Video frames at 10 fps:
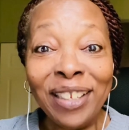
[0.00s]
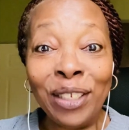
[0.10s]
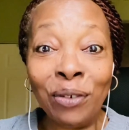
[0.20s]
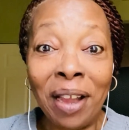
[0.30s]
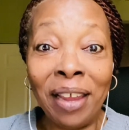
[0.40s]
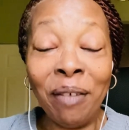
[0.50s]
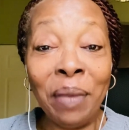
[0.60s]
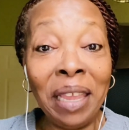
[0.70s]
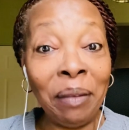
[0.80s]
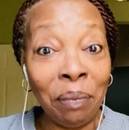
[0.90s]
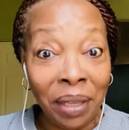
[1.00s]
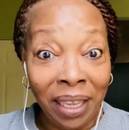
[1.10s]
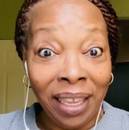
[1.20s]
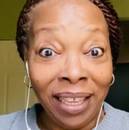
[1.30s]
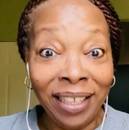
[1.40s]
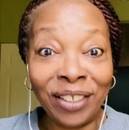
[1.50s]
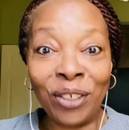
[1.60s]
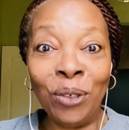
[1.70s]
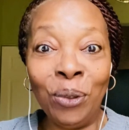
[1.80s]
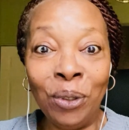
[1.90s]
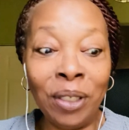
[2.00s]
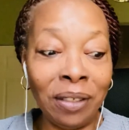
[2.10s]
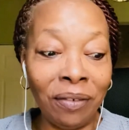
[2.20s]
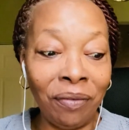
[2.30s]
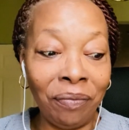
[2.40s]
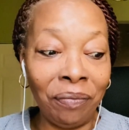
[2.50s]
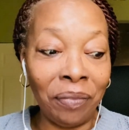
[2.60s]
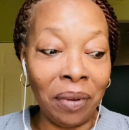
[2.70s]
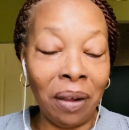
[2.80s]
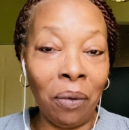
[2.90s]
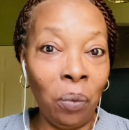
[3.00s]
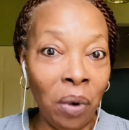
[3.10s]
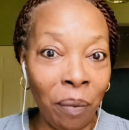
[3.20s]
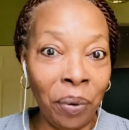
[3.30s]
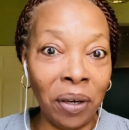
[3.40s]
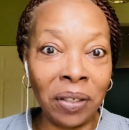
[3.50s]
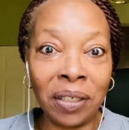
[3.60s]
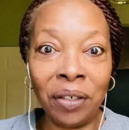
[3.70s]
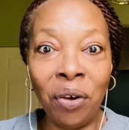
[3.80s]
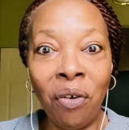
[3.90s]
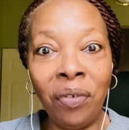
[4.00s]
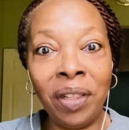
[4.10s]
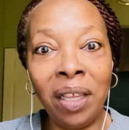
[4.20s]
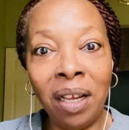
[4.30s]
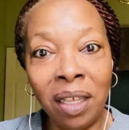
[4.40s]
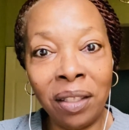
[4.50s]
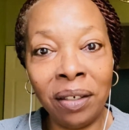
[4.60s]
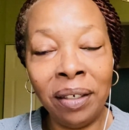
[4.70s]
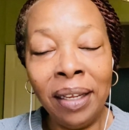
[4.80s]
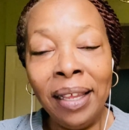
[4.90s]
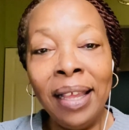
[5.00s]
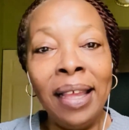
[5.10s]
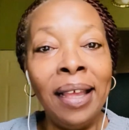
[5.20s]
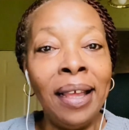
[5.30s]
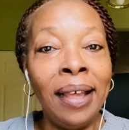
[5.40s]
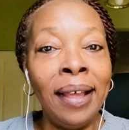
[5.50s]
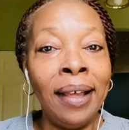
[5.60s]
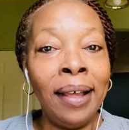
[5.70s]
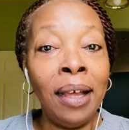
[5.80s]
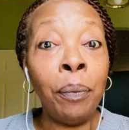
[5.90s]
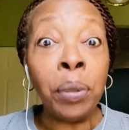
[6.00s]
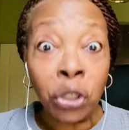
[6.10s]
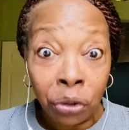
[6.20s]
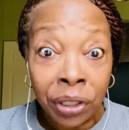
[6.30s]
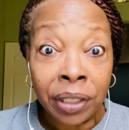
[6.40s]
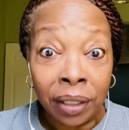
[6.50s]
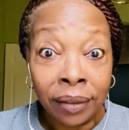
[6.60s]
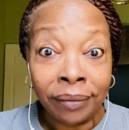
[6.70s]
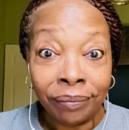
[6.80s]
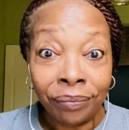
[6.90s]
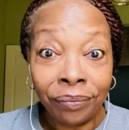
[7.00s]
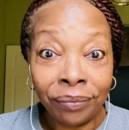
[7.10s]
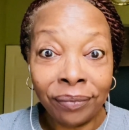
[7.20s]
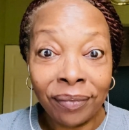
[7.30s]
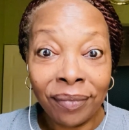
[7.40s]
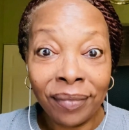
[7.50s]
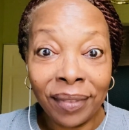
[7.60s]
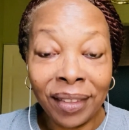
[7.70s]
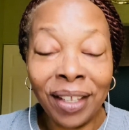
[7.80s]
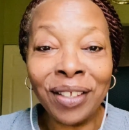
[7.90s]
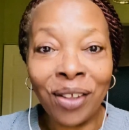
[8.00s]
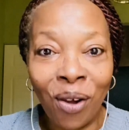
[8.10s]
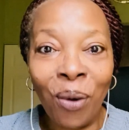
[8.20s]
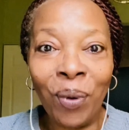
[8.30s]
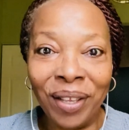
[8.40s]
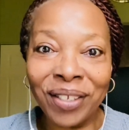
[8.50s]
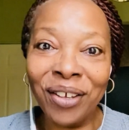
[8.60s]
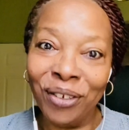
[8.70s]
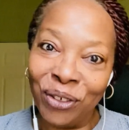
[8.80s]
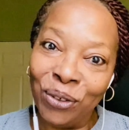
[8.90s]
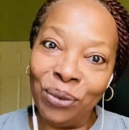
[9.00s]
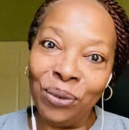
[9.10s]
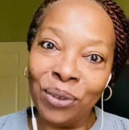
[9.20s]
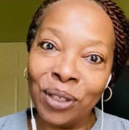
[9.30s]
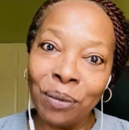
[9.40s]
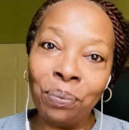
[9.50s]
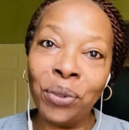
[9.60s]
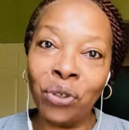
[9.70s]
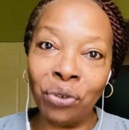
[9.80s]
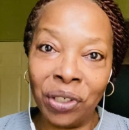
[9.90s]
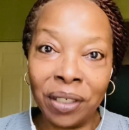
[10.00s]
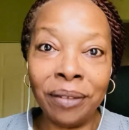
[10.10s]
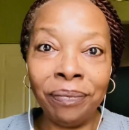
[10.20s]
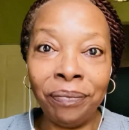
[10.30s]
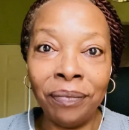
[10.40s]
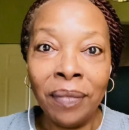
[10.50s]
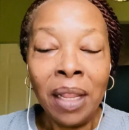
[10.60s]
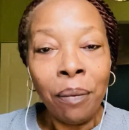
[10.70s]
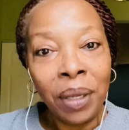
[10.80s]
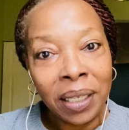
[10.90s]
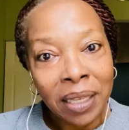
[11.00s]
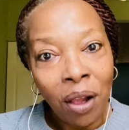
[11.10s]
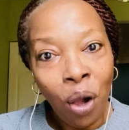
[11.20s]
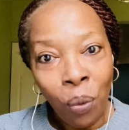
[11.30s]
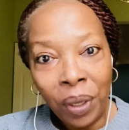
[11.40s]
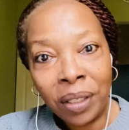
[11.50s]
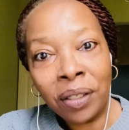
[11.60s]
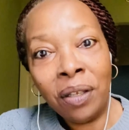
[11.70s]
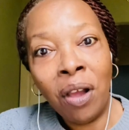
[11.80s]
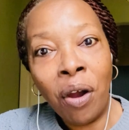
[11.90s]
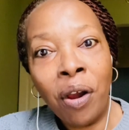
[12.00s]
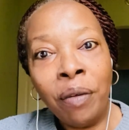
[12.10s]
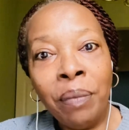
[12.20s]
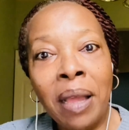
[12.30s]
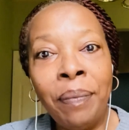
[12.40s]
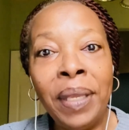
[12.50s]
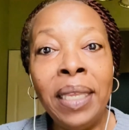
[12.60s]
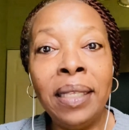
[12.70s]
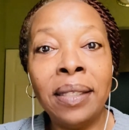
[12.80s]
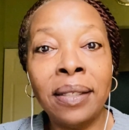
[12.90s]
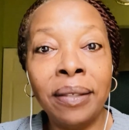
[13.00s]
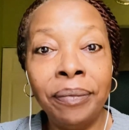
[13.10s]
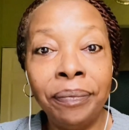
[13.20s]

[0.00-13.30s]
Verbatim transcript: try to make me choose one person over the other, uh, Patricia, is always going to choose Patricia because I always guard my peace.